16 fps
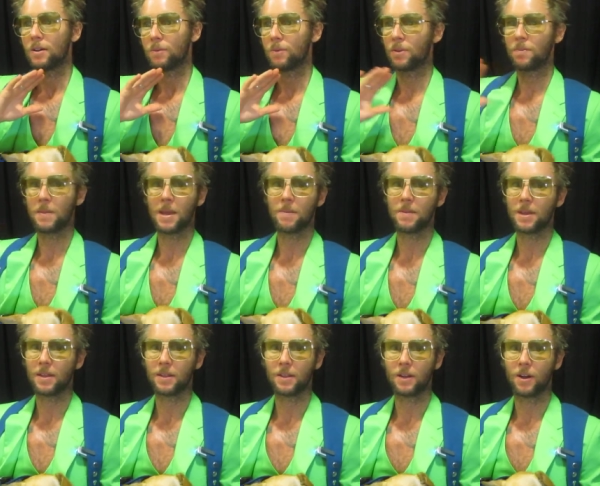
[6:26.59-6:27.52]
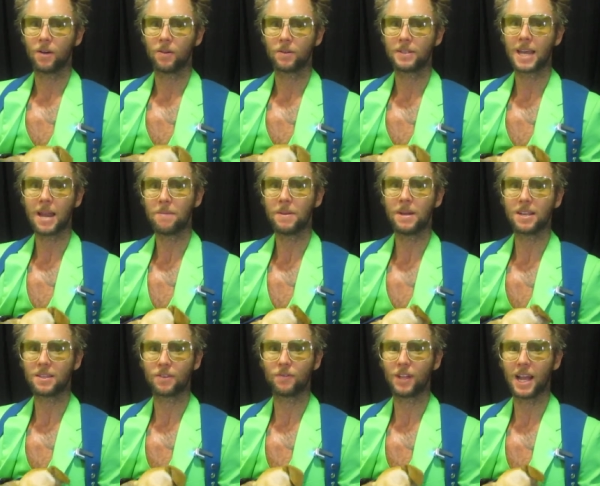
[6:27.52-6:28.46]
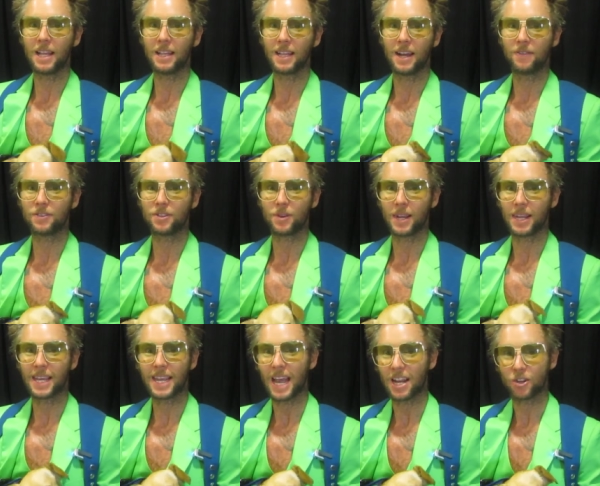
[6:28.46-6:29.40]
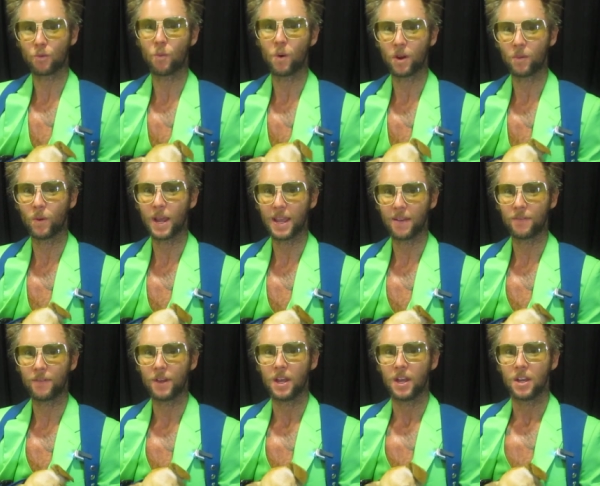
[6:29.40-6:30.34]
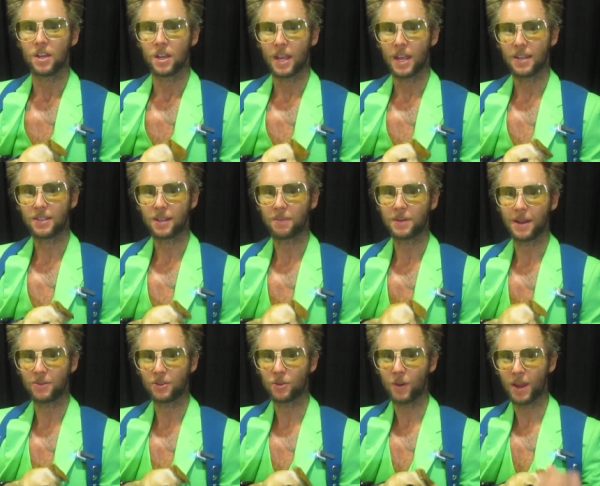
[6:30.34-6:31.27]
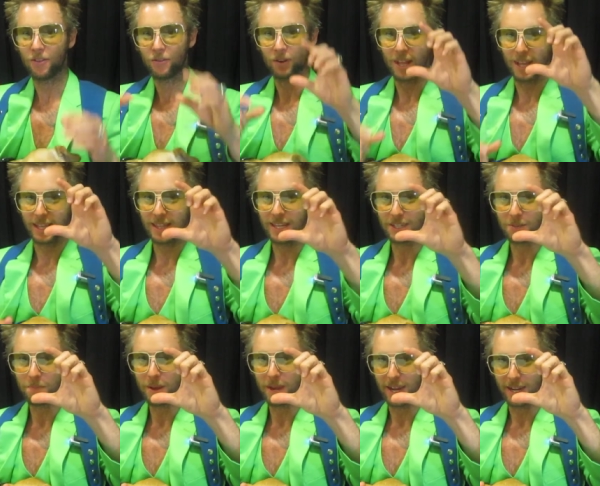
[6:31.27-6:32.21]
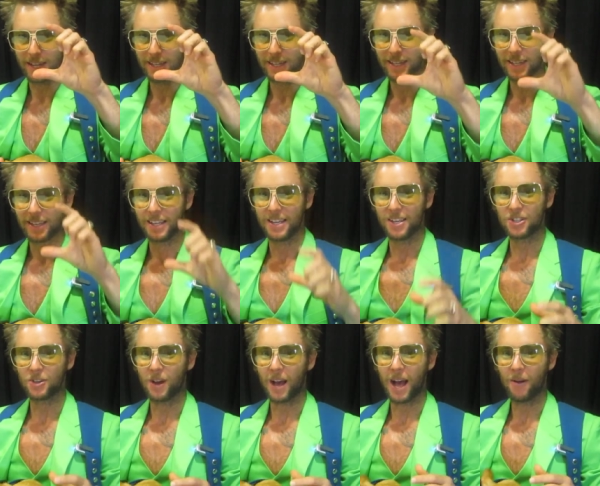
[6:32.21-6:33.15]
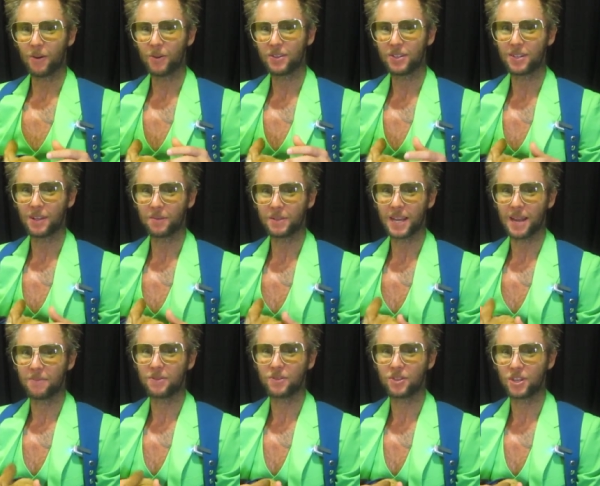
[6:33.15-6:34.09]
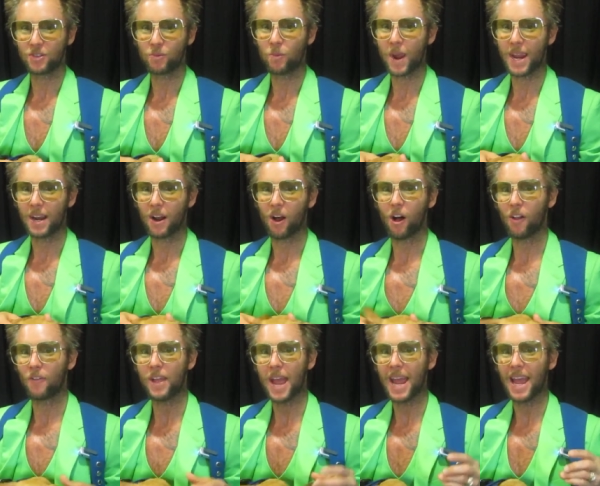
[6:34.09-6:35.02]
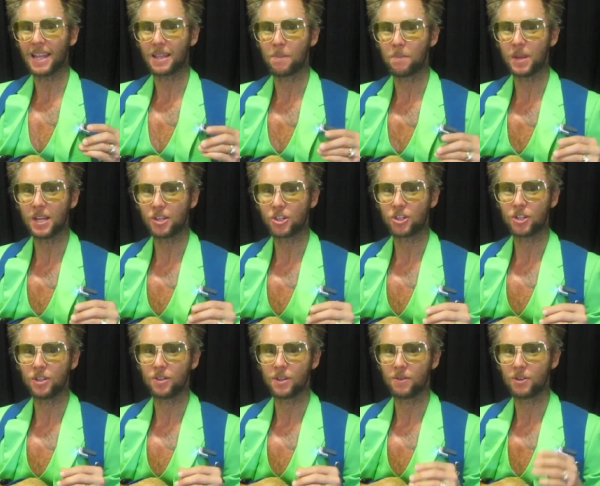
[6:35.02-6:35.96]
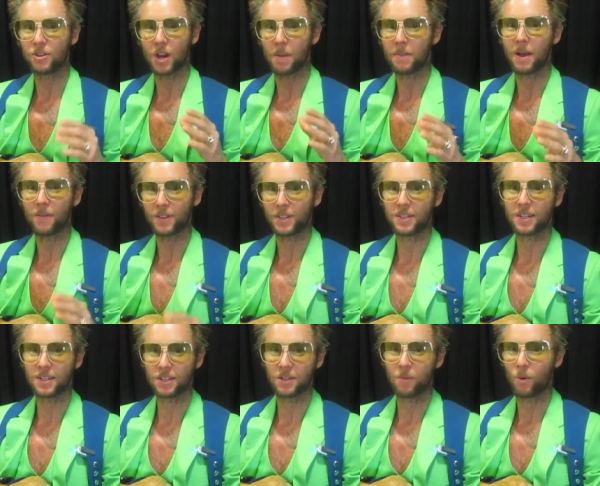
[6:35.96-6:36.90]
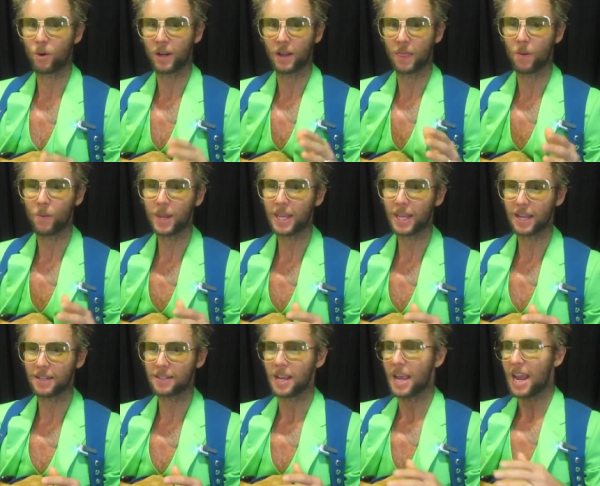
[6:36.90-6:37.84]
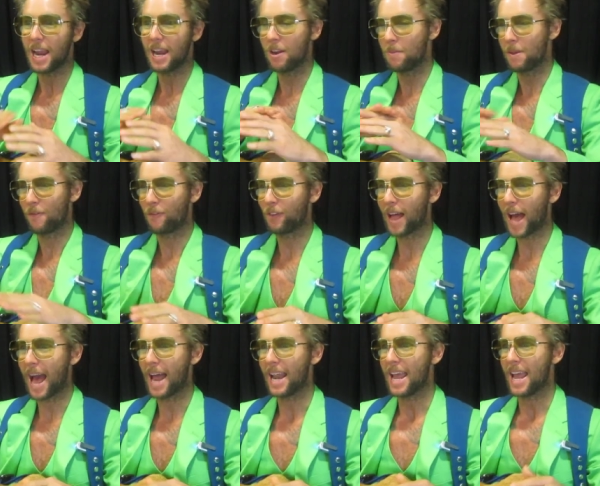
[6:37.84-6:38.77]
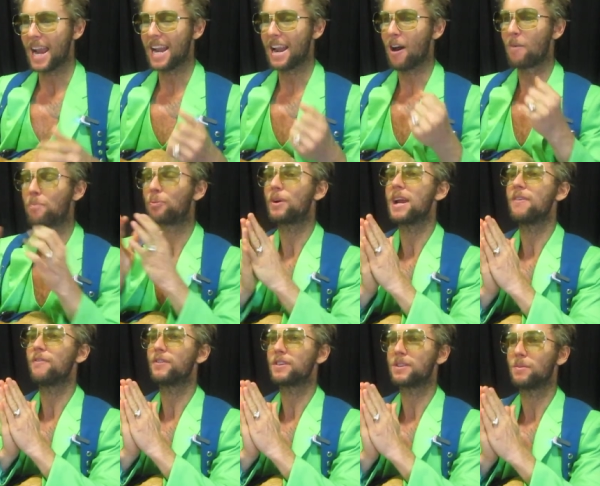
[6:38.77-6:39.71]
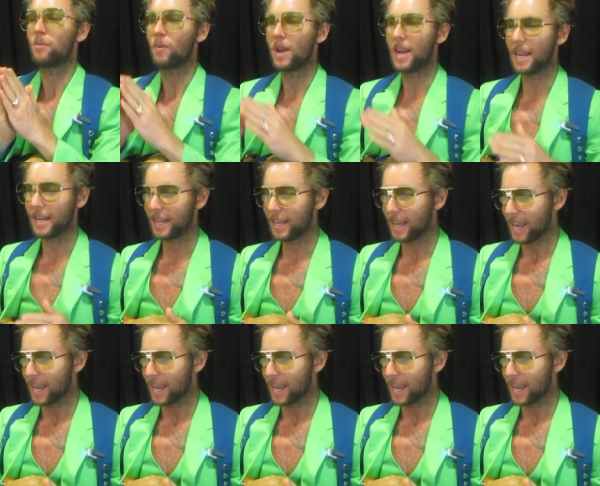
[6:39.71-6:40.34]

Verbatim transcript: with maybe, you know, 10 minutes of light left so I could catch one wave. And sometimes the waves were like this big. So I would sometimes just wait all day at the beach too. He would drop me off at six in the morning on the weekends, and it'd be flat. And I would pray for some wind,